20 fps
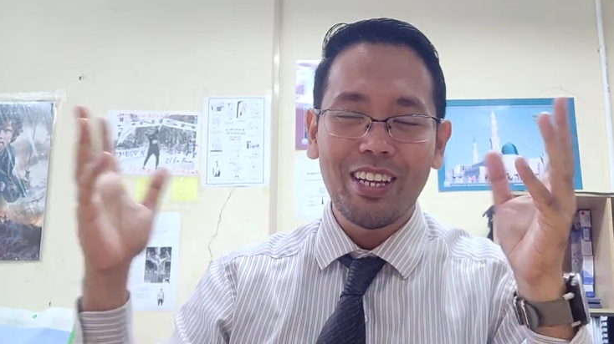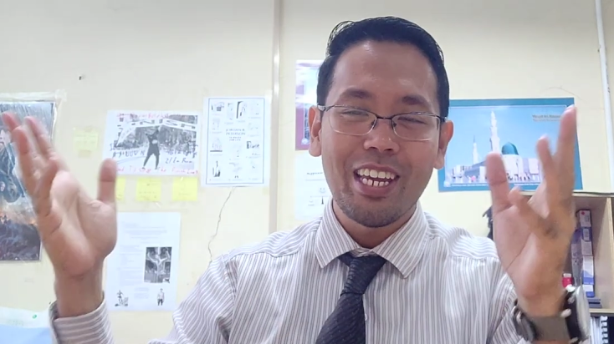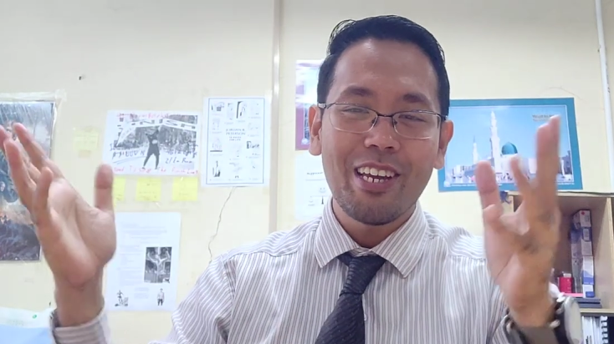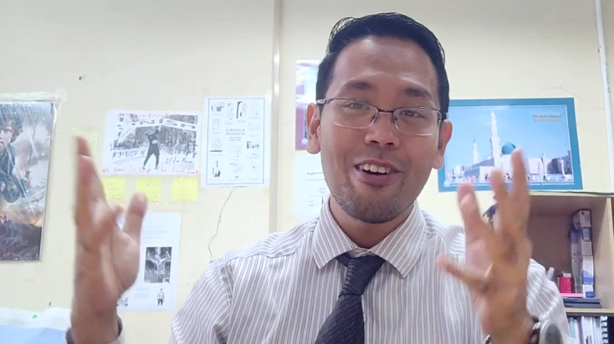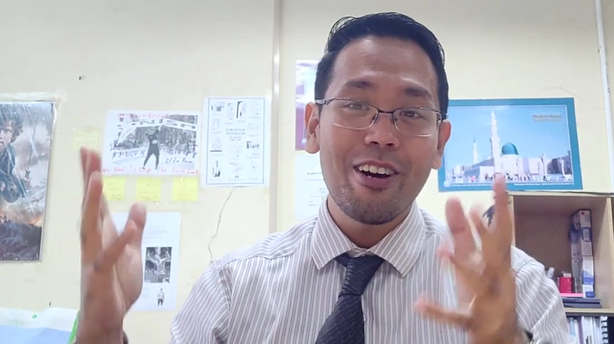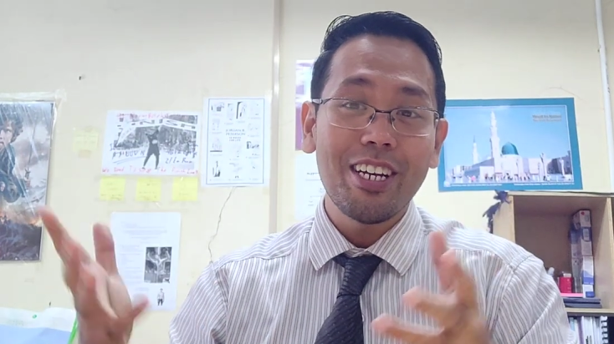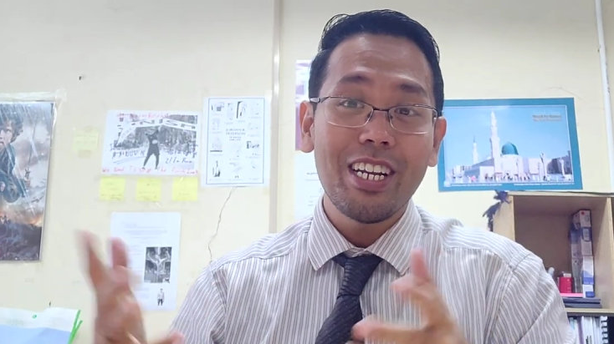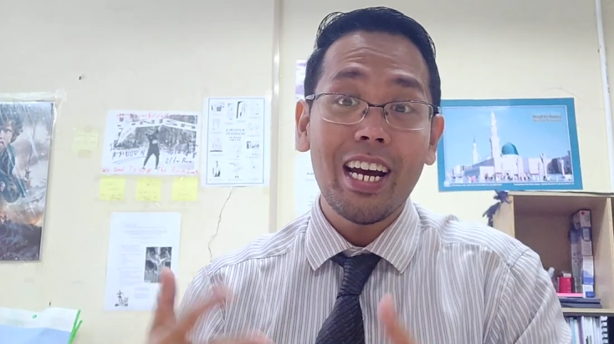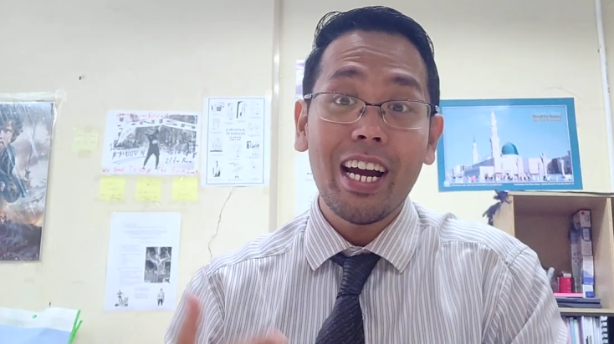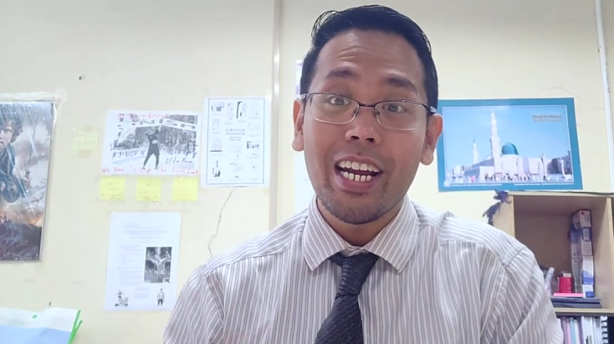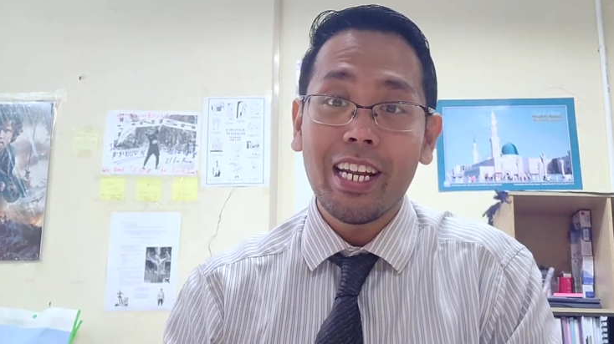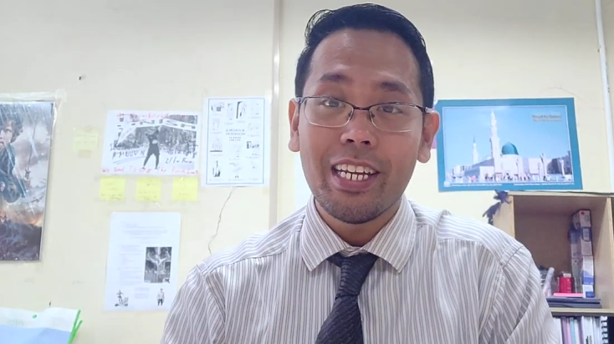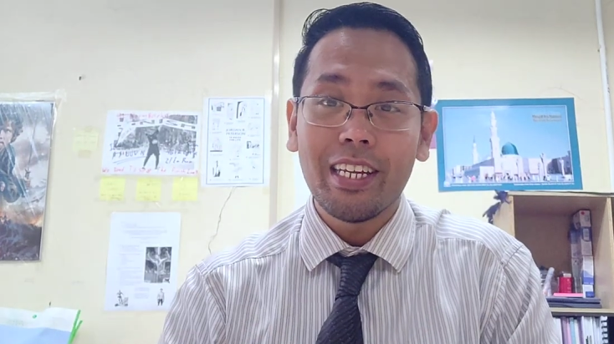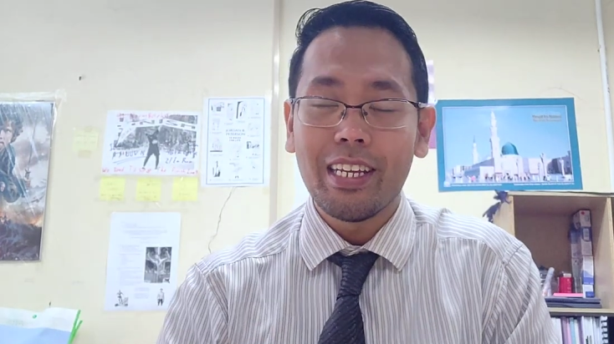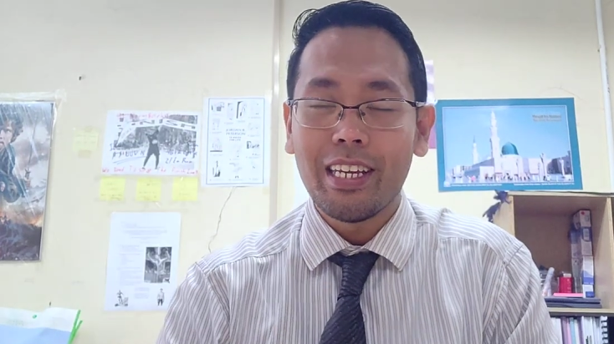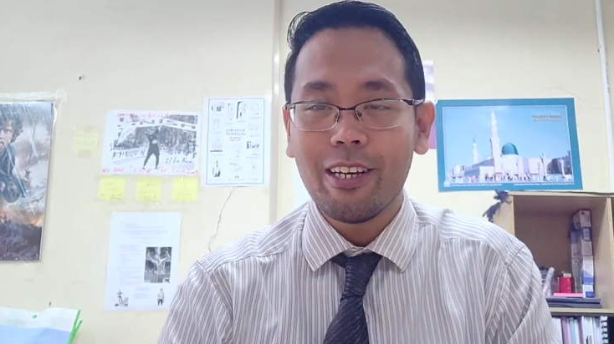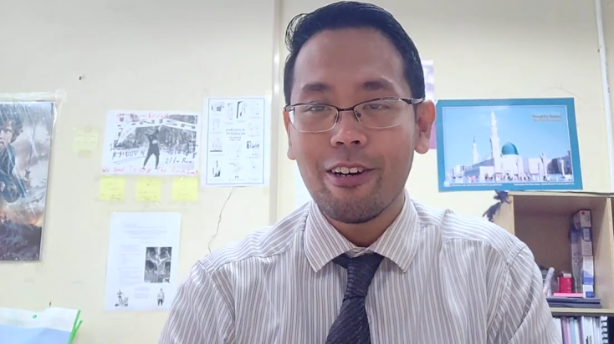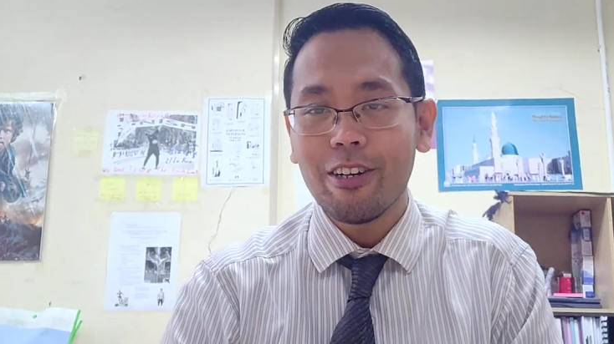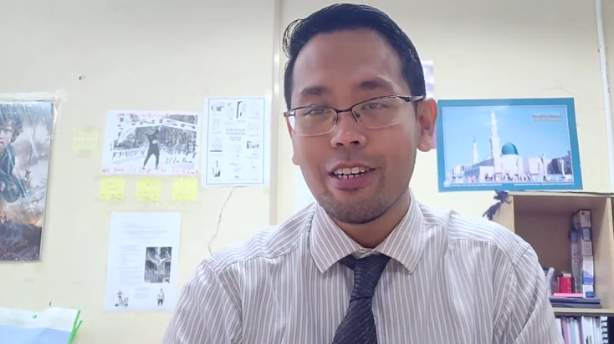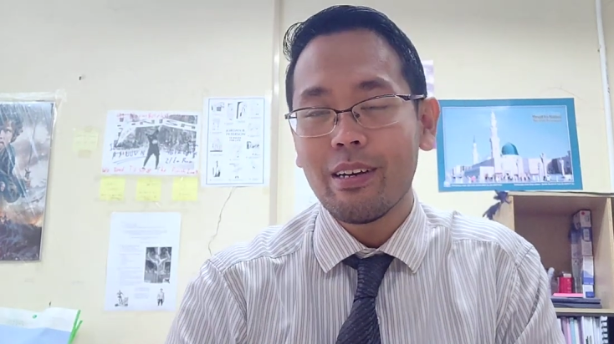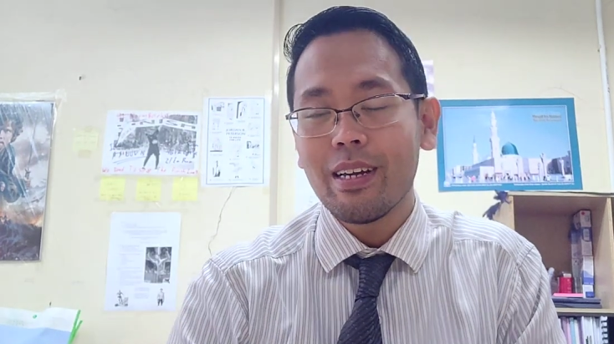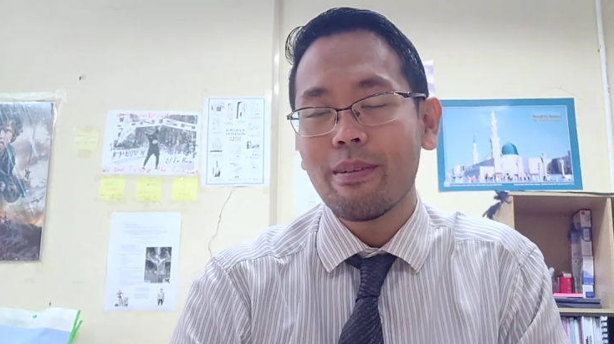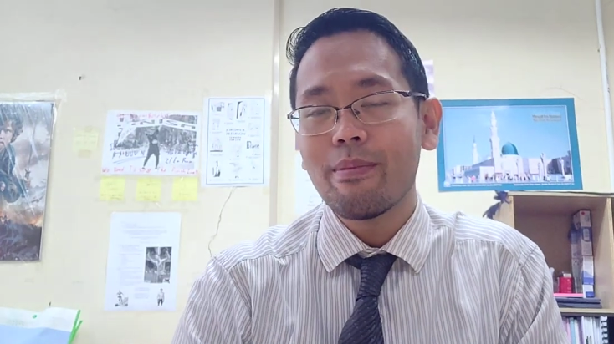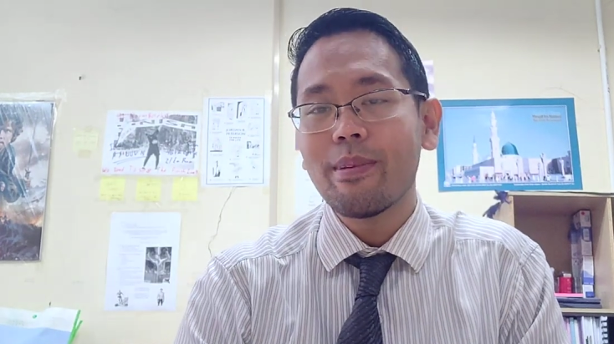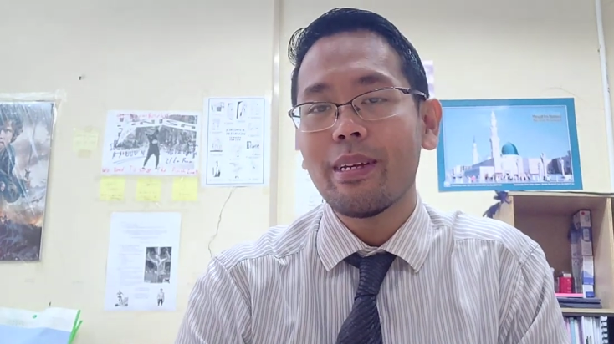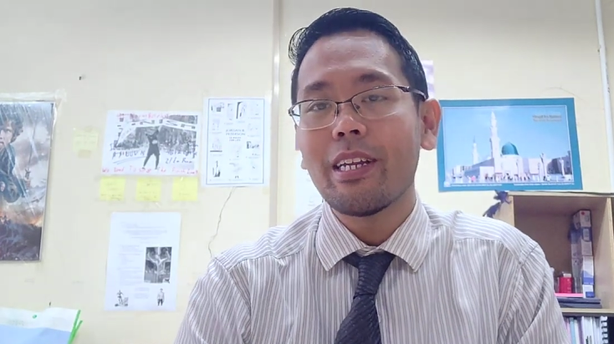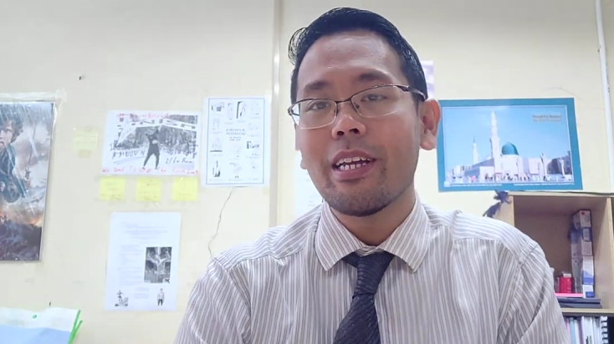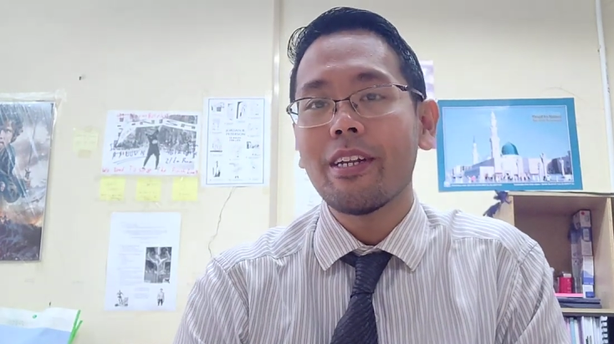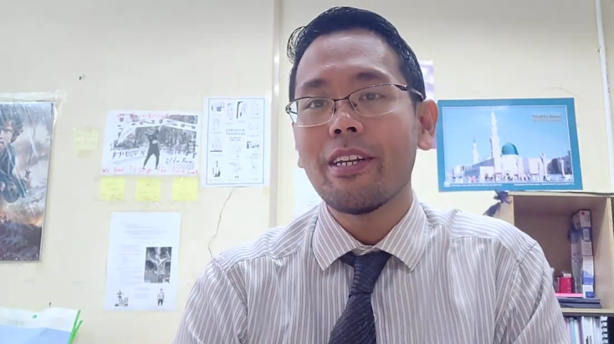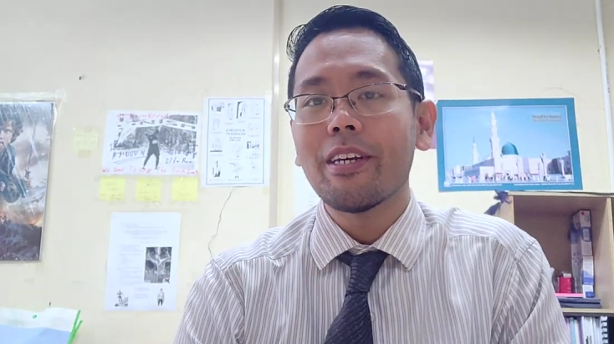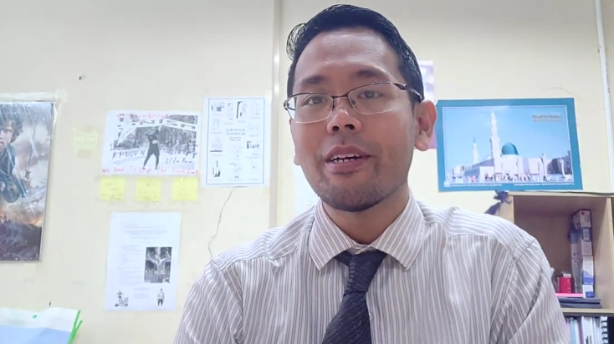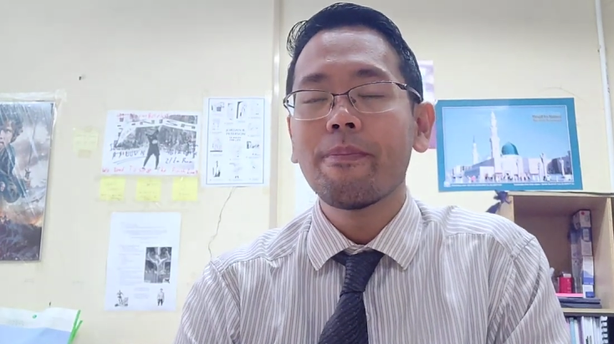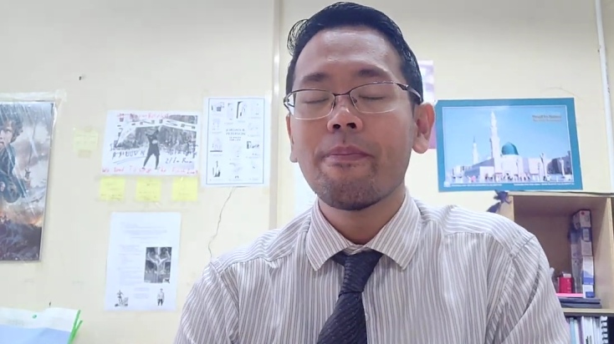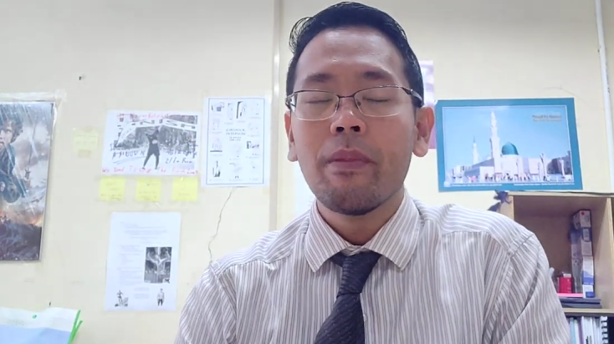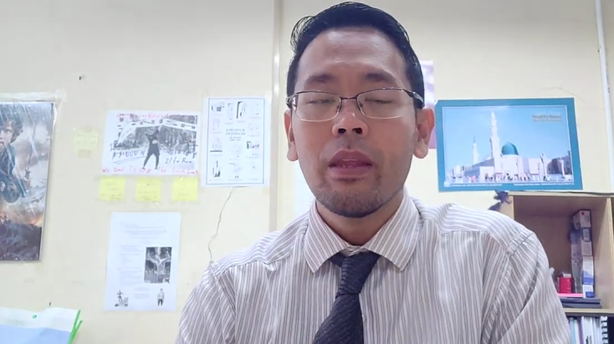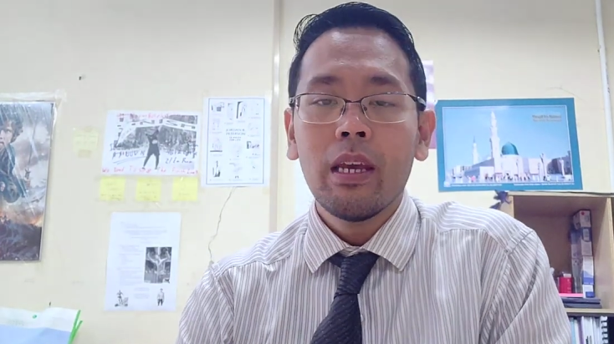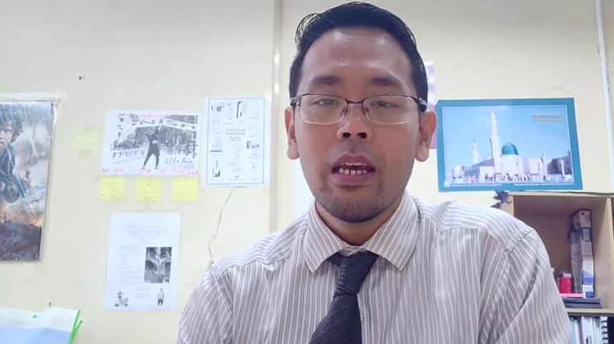He got the idea.